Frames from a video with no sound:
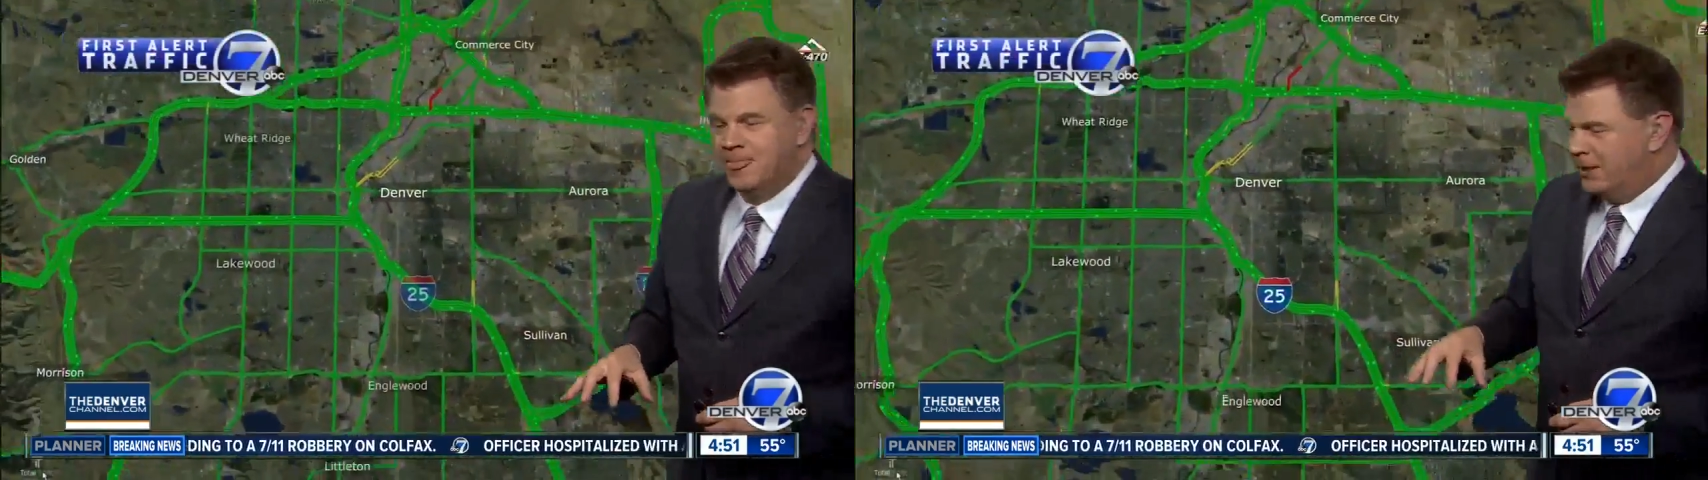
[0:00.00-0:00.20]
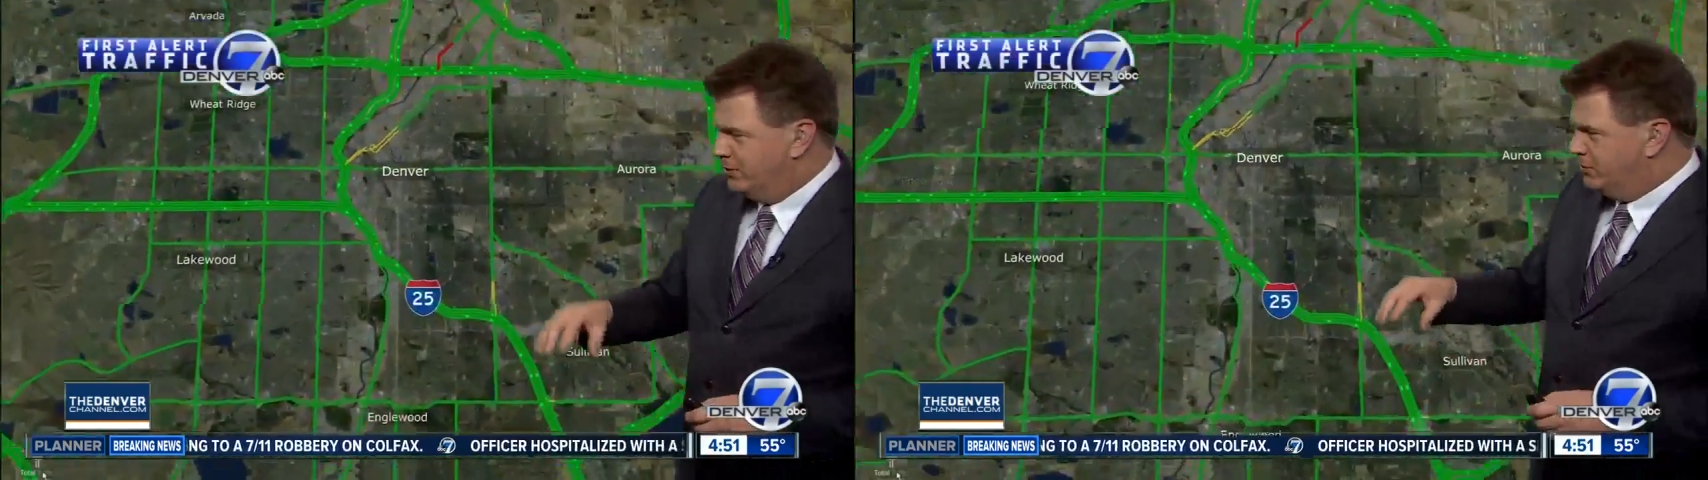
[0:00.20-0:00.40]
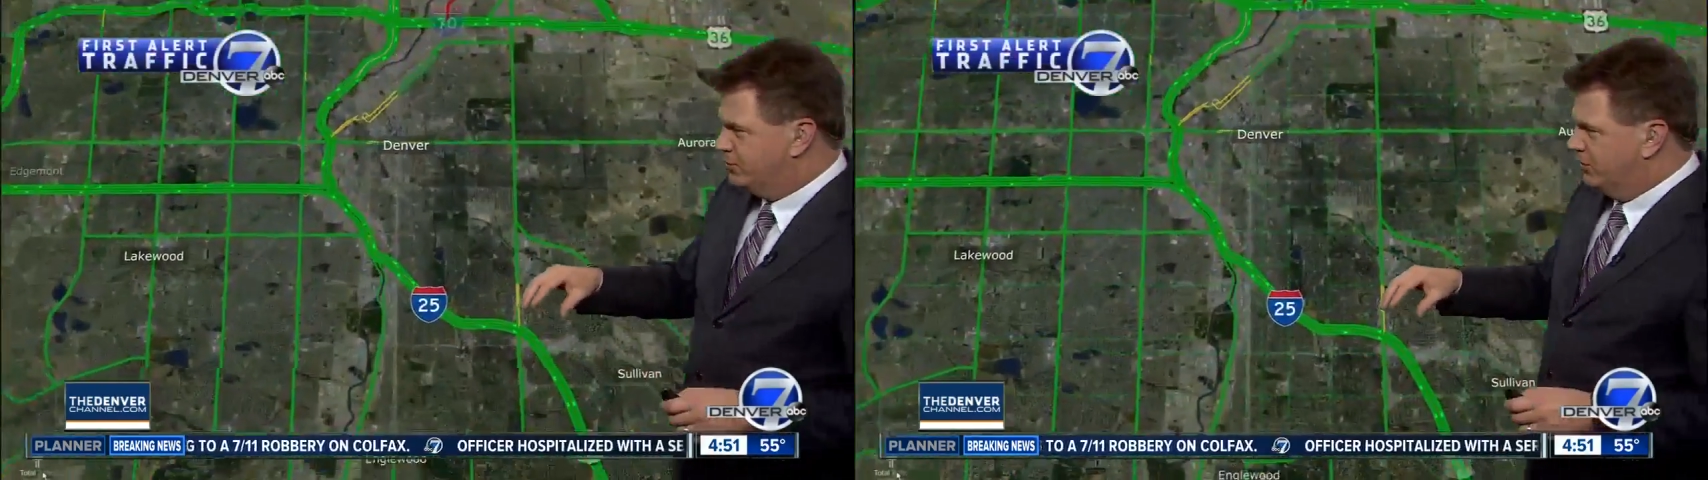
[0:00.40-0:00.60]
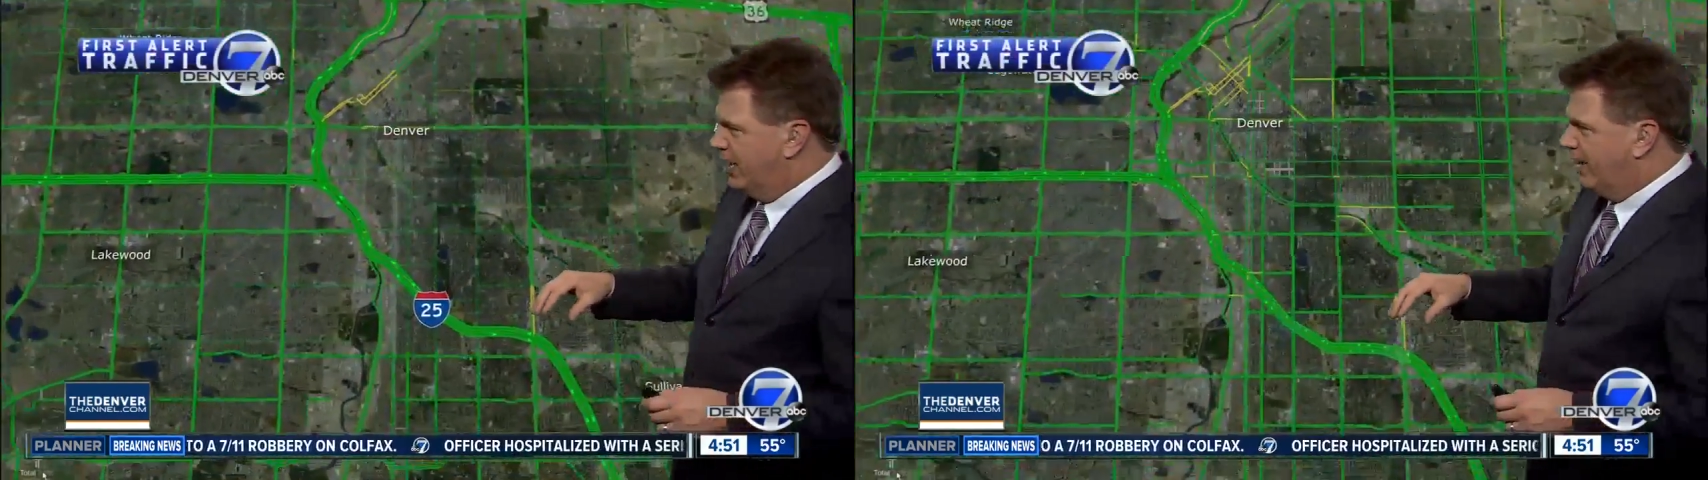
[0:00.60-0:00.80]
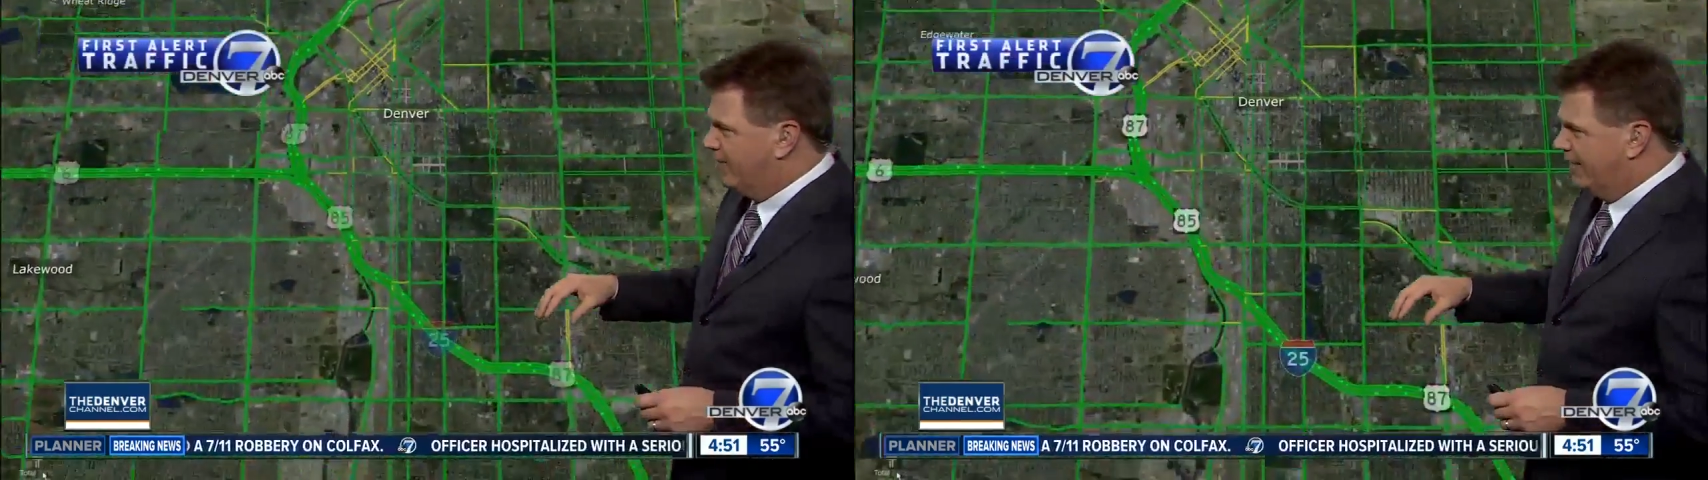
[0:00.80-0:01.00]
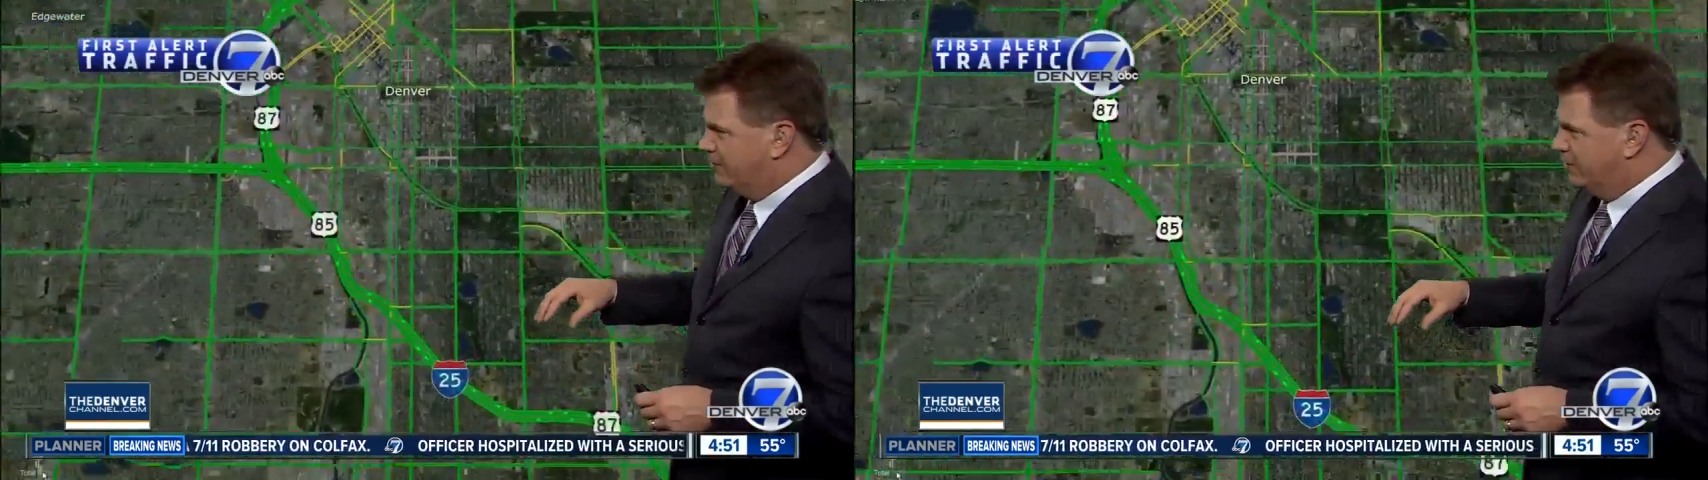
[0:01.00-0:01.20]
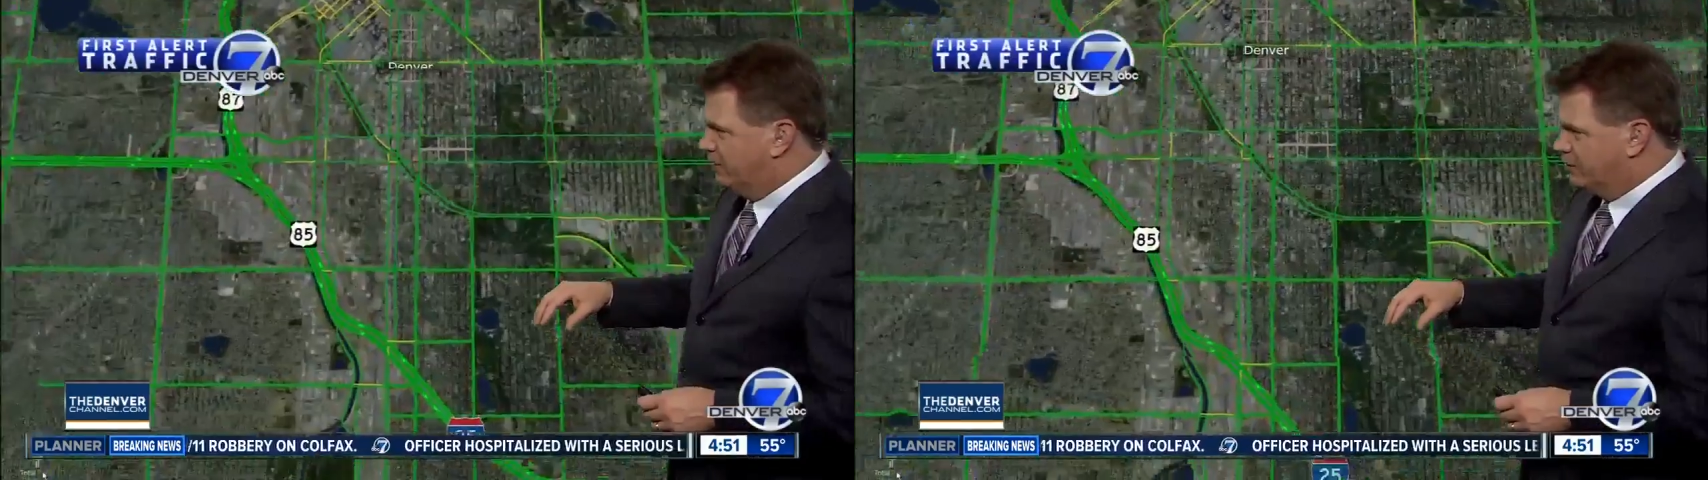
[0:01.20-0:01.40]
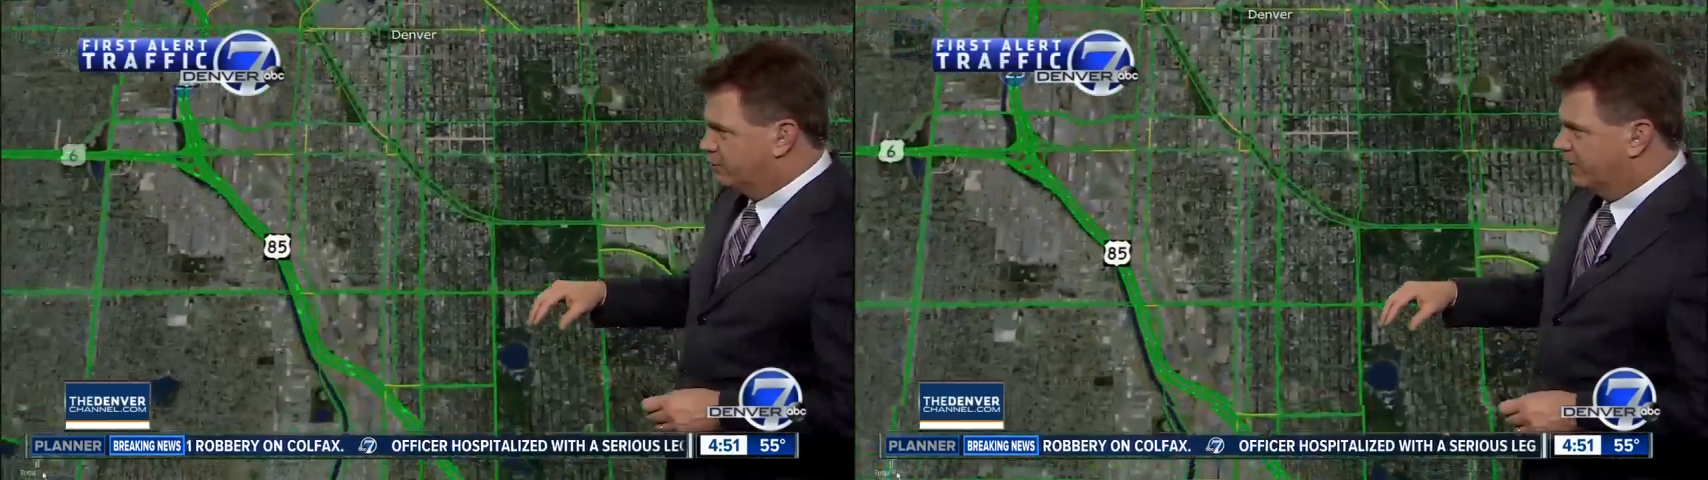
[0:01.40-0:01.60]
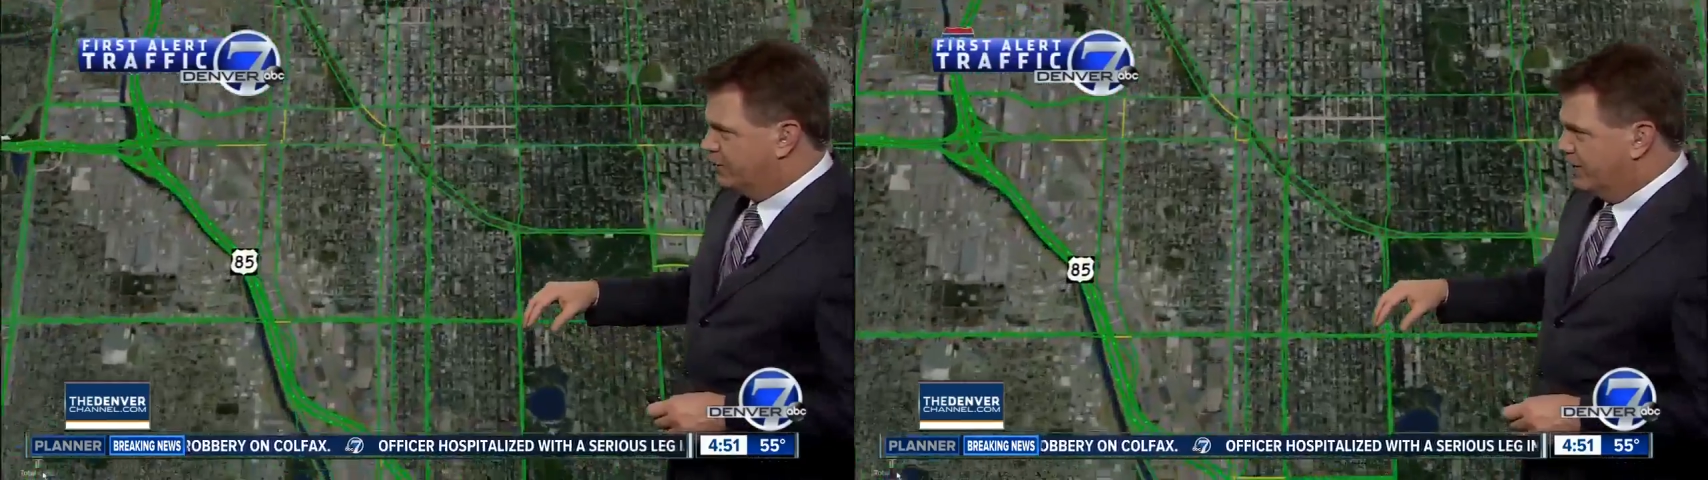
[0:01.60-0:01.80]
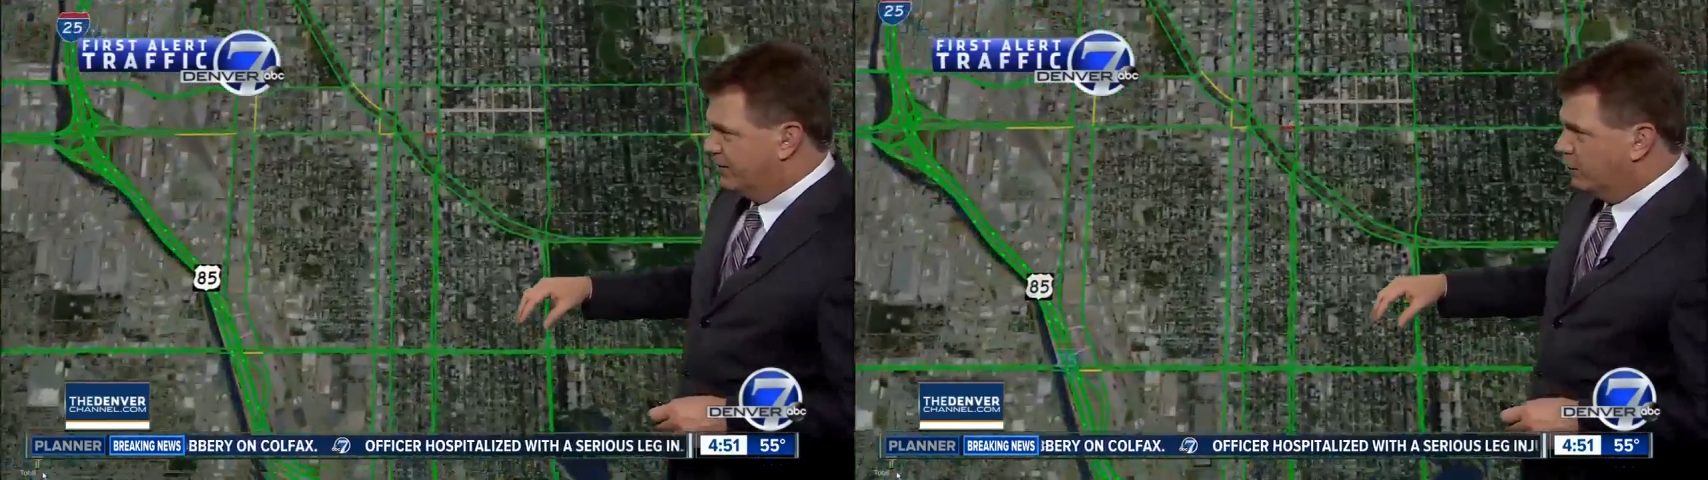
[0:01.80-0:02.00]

Now, we do still have that restriction on the